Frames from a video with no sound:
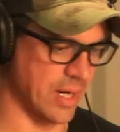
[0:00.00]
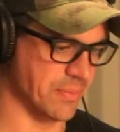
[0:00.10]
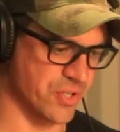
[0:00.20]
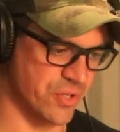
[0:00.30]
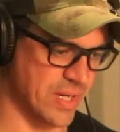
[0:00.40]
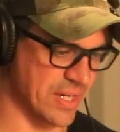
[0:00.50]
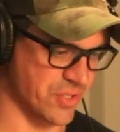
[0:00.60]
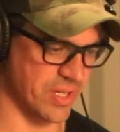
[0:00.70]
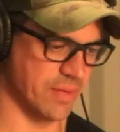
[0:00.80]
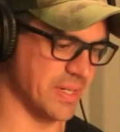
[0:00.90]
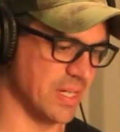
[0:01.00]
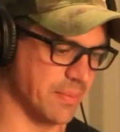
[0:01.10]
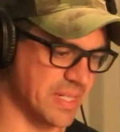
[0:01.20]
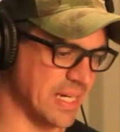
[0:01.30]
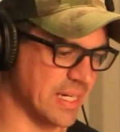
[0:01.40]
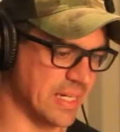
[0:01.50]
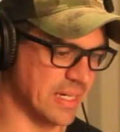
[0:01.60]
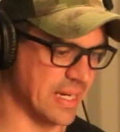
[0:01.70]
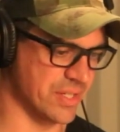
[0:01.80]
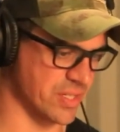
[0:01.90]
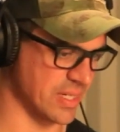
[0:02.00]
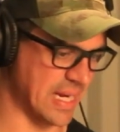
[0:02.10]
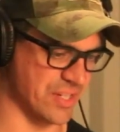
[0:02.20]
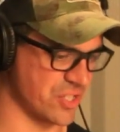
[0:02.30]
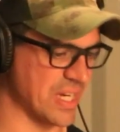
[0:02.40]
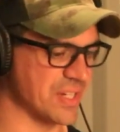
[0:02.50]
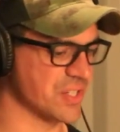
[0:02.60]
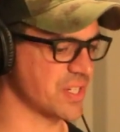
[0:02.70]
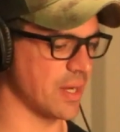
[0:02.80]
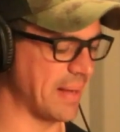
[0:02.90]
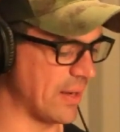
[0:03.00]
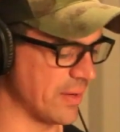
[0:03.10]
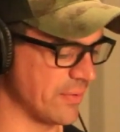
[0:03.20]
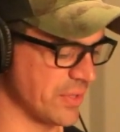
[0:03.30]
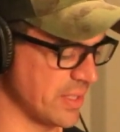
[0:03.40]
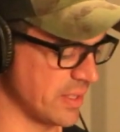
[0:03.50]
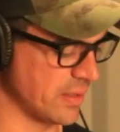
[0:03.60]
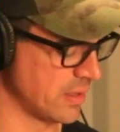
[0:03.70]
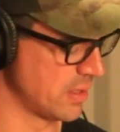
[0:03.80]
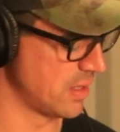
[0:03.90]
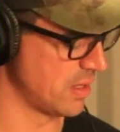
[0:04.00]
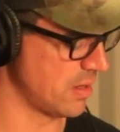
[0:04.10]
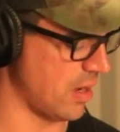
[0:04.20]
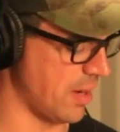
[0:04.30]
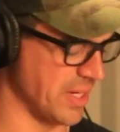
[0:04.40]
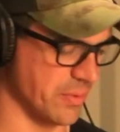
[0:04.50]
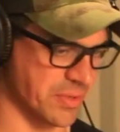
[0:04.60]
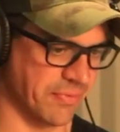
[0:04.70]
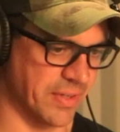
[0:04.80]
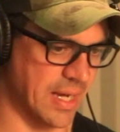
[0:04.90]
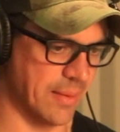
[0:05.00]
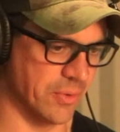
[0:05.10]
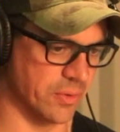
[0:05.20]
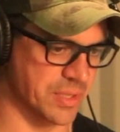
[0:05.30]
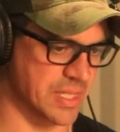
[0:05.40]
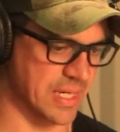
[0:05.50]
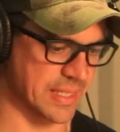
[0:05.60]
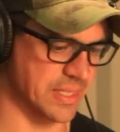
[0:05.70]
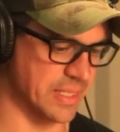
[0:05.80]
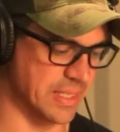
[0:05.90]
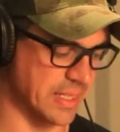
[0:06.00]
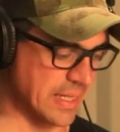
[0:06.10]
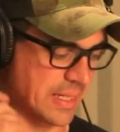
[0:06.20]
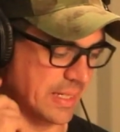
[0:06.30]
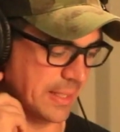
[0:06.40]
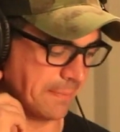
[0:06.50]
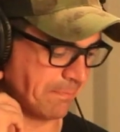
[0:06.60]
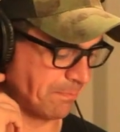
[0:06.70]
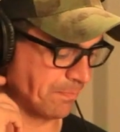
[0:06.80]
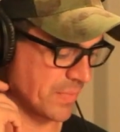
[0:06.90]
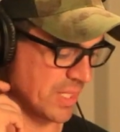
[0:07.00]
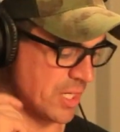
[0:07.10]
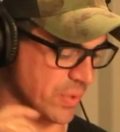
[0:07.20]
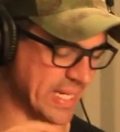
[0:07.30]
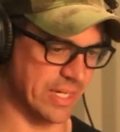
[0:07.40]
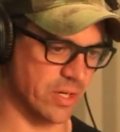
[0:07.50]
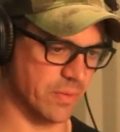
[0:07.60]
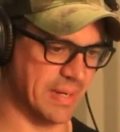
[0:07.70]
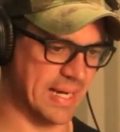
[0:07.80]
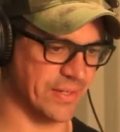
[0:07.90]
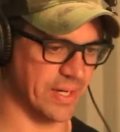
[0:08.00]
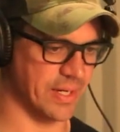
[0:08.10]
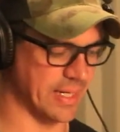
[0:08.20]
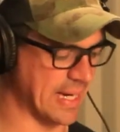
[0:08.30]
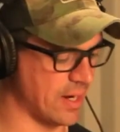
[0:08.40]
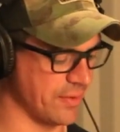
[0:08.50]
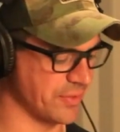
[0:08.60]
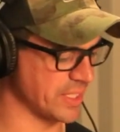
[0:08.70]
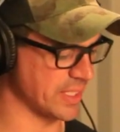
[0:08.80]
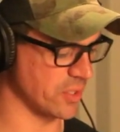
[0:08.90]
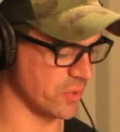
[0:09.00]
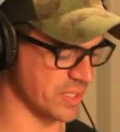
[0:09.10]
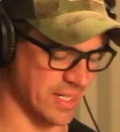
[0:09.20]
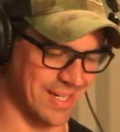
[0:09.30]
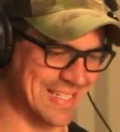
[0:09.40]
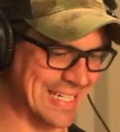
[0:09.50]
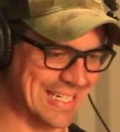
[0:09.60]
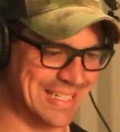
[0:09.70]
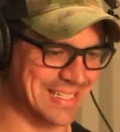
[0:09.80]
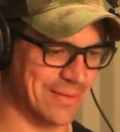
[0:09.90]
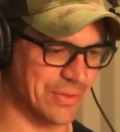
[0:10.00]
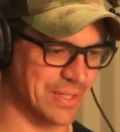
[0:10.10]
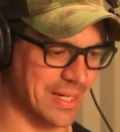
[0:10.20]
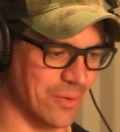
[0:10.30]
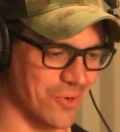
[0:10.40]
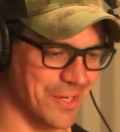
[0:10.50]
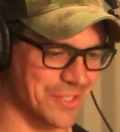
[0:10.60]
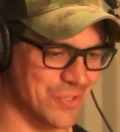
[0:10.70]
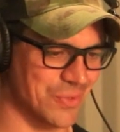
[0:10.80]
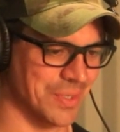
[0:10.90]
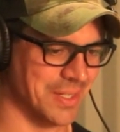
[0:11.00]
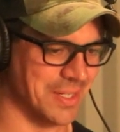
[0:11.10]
I'm sure you guys are going to be updating it as changes come out and everything. I mean, it was phenomenal to talk to you and get your background and how everything goes. I didn't get to everything I wanted to,